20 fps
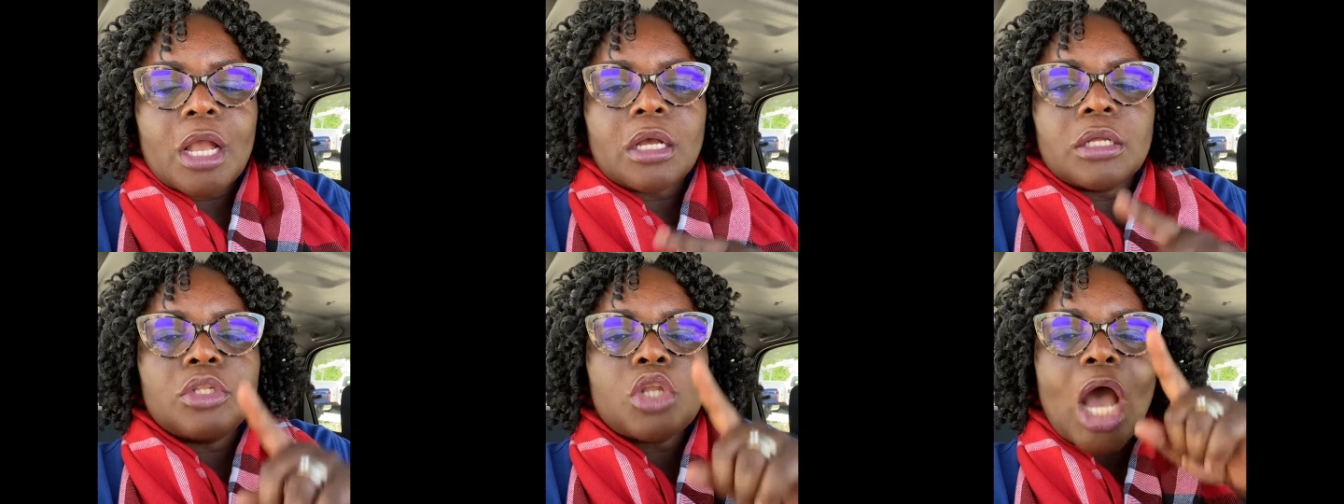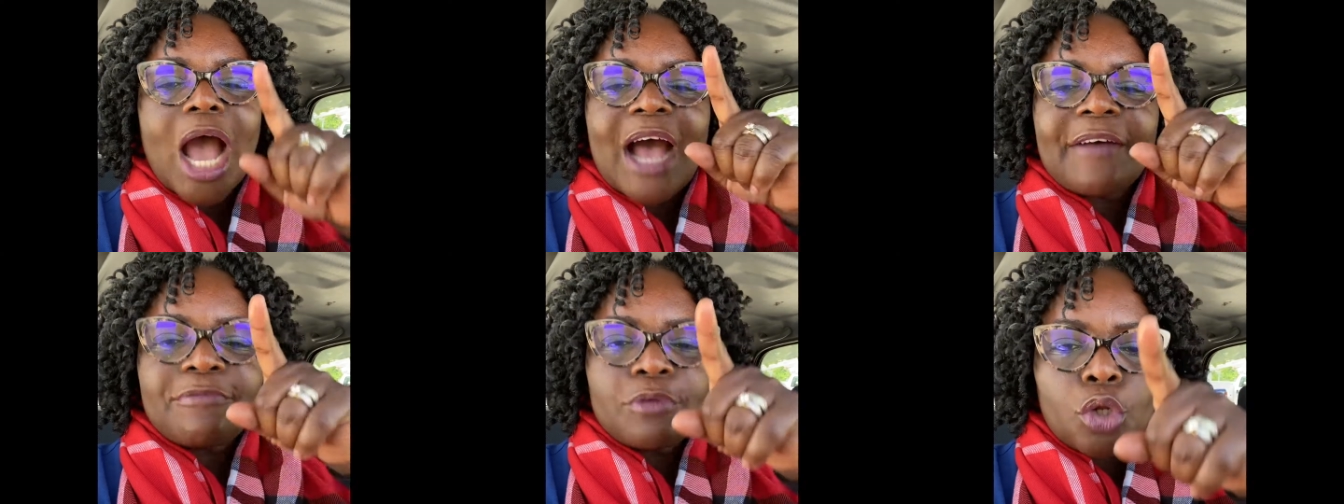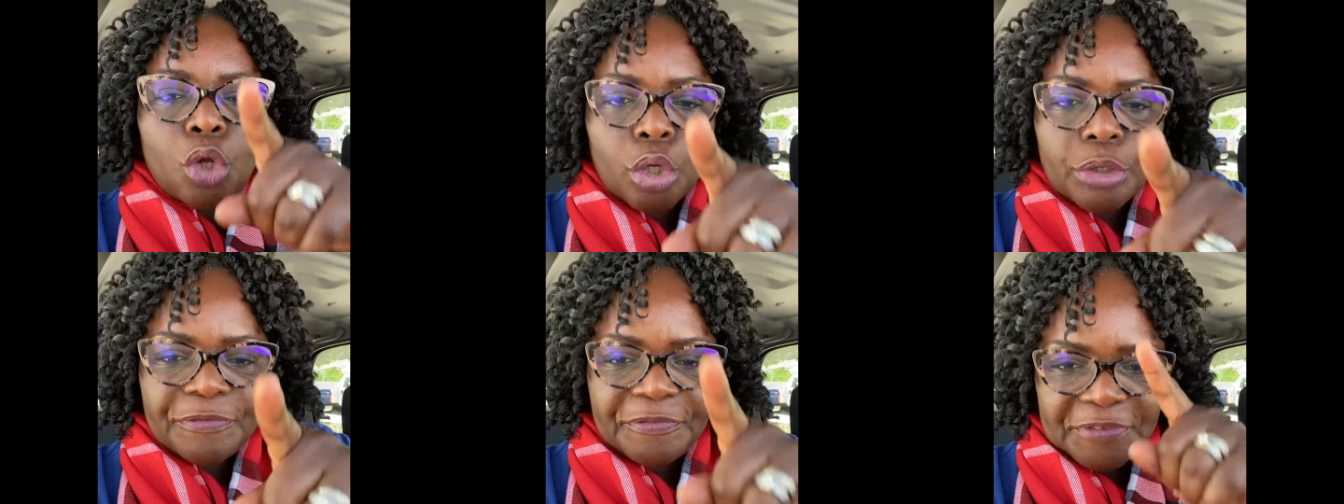Not have
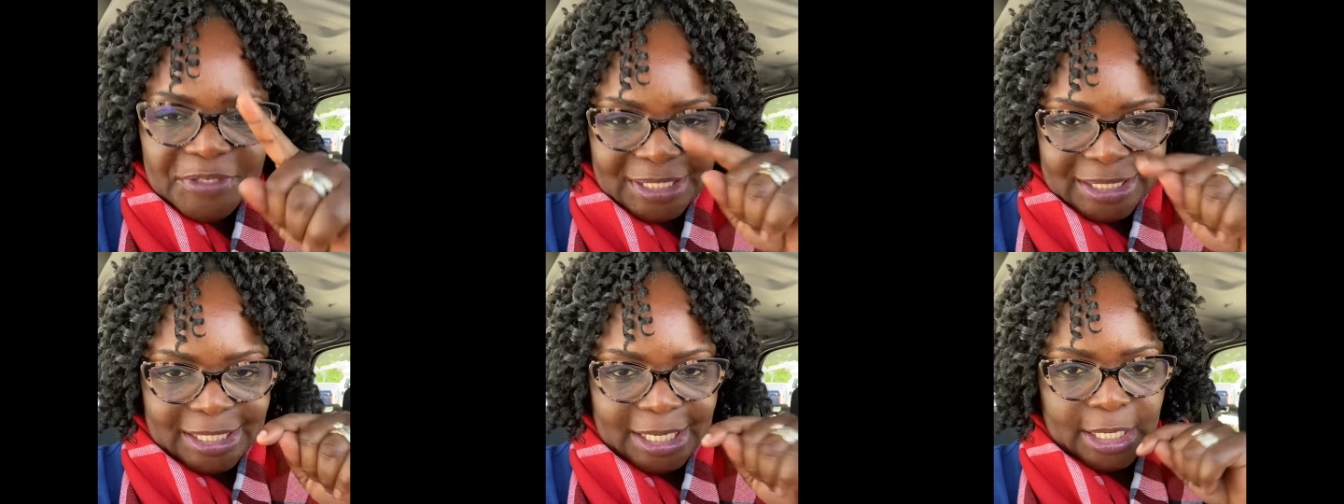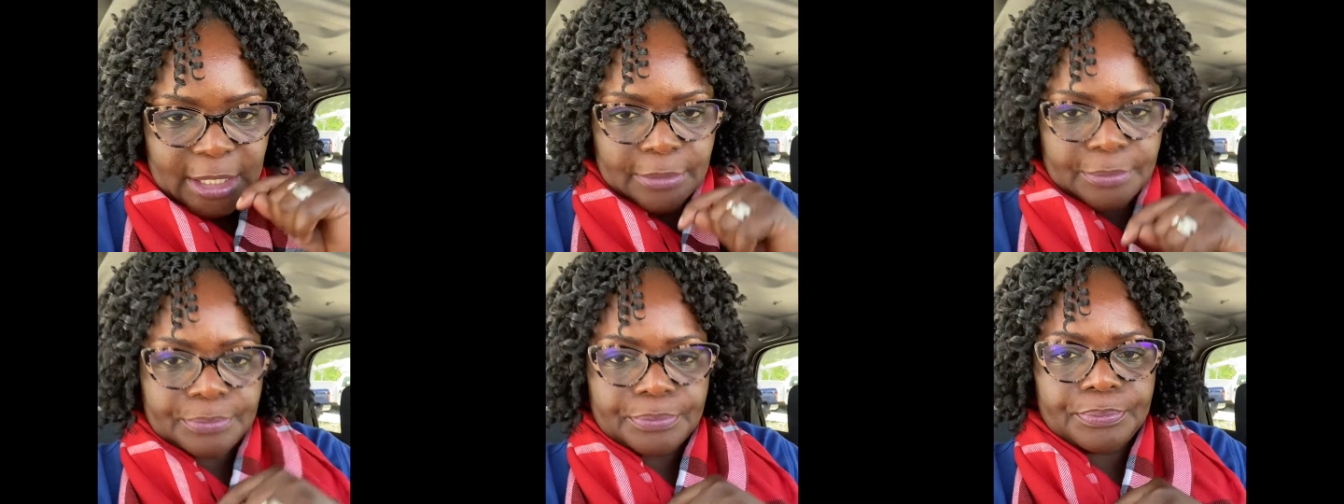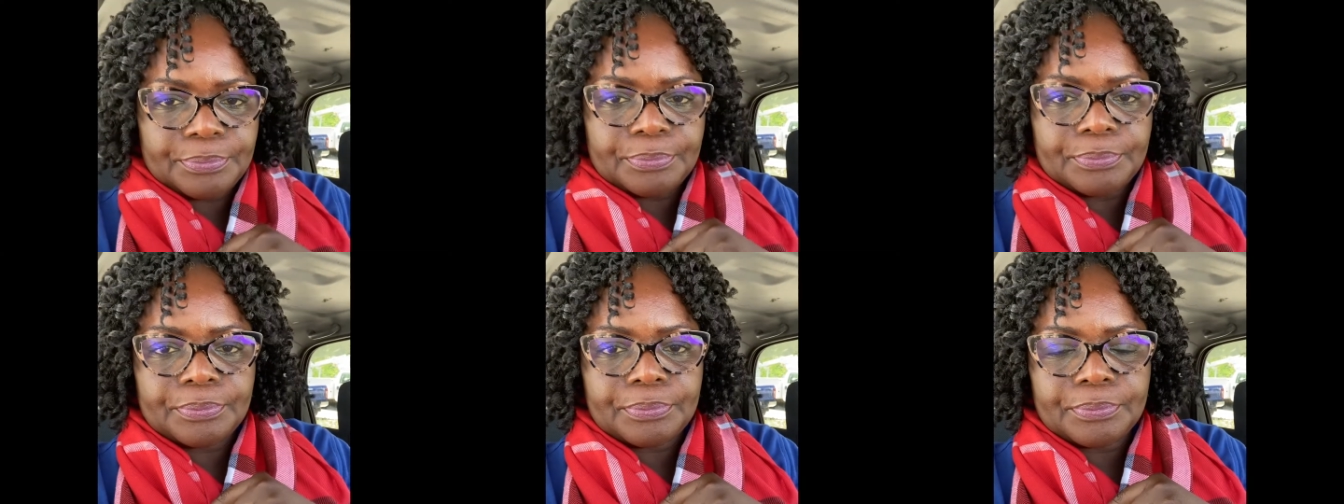nothing to say.
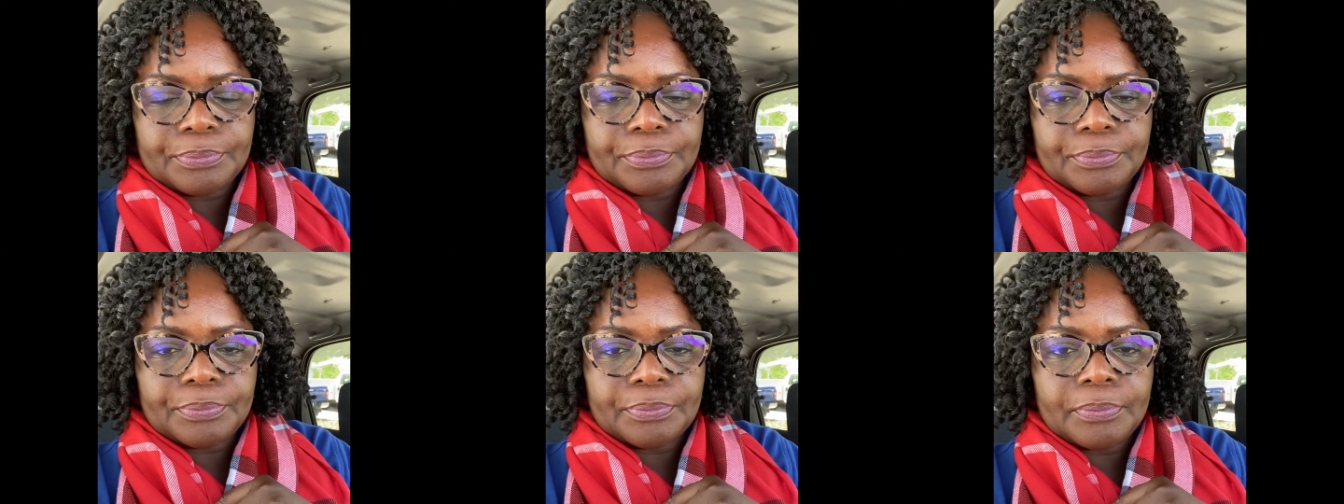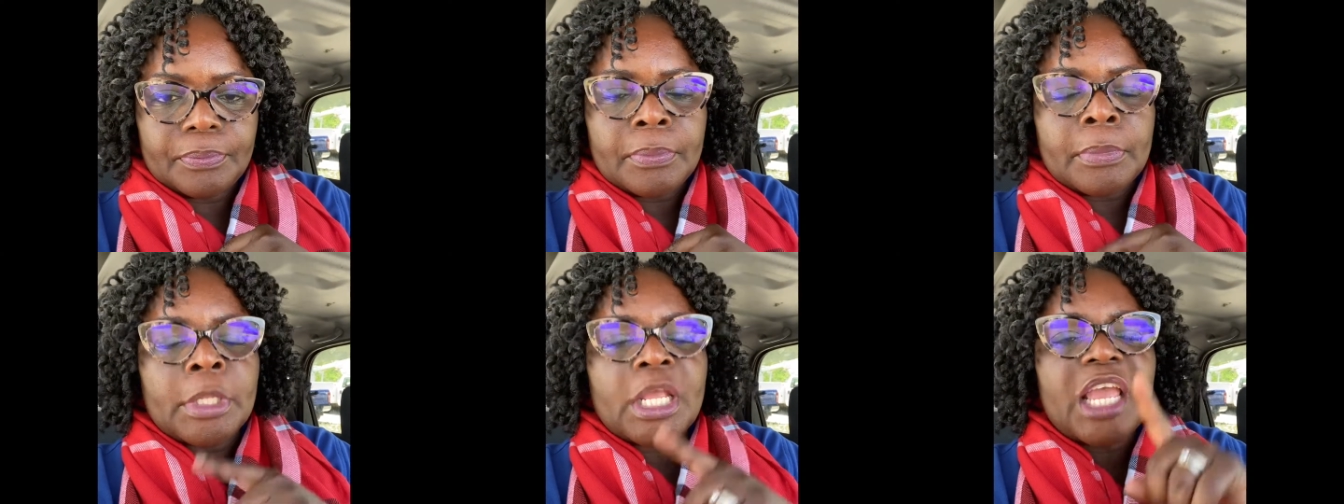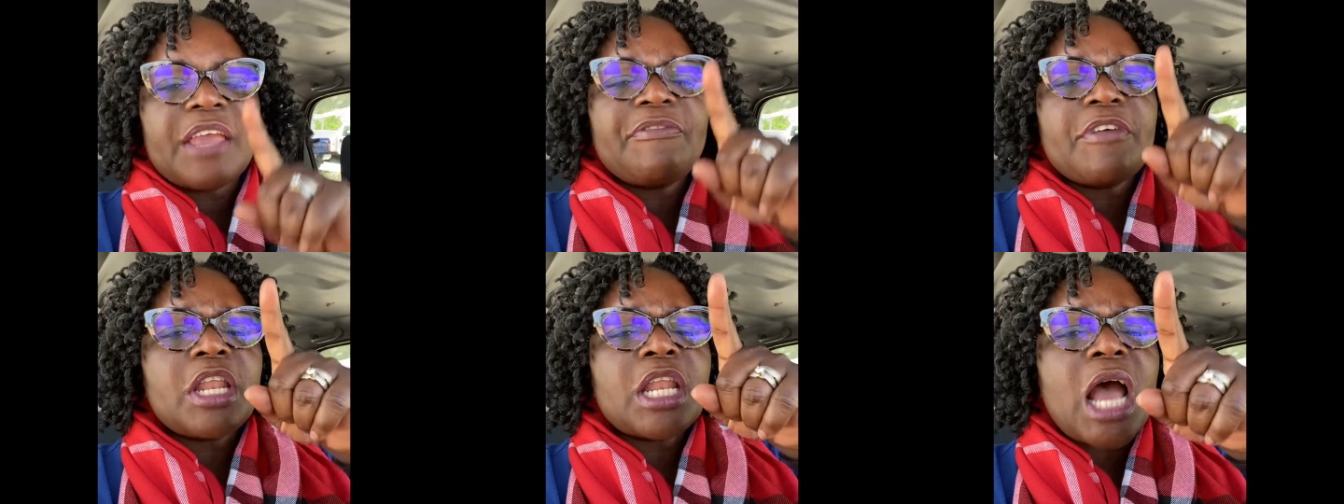
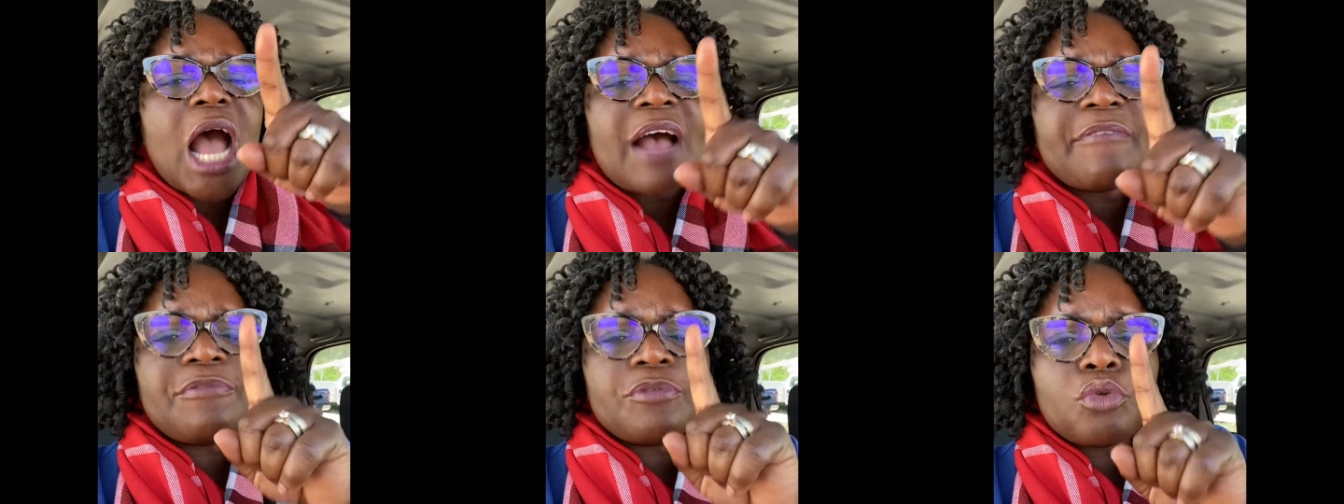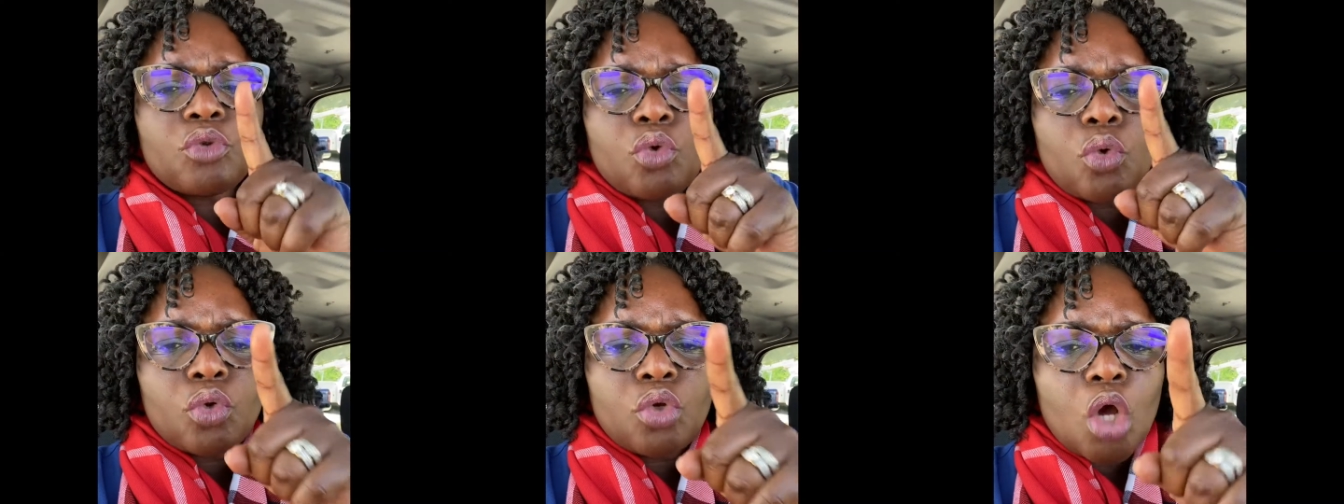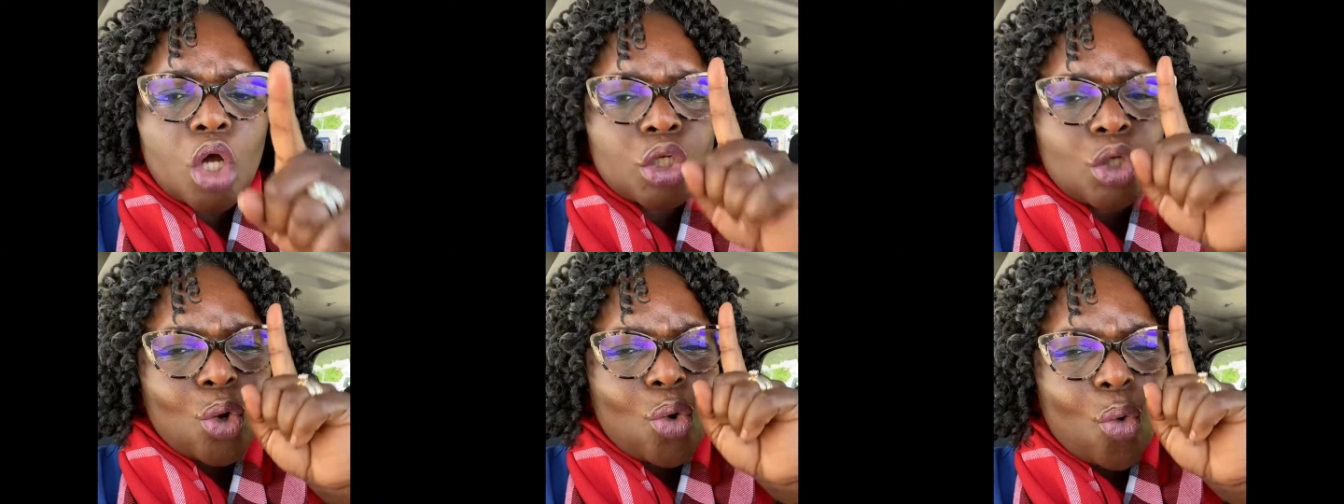If you not have
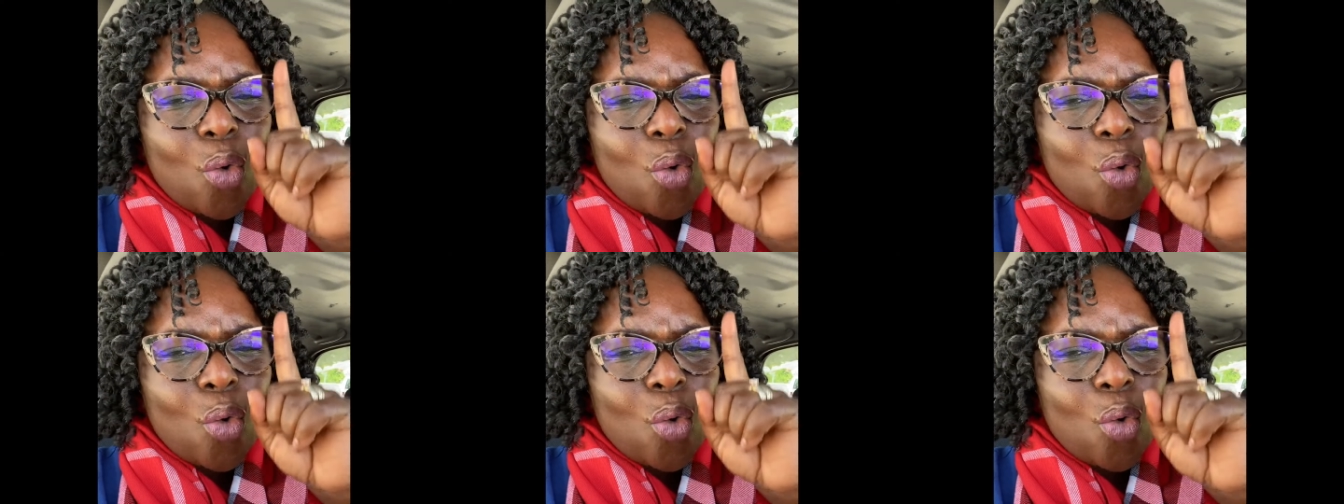nothing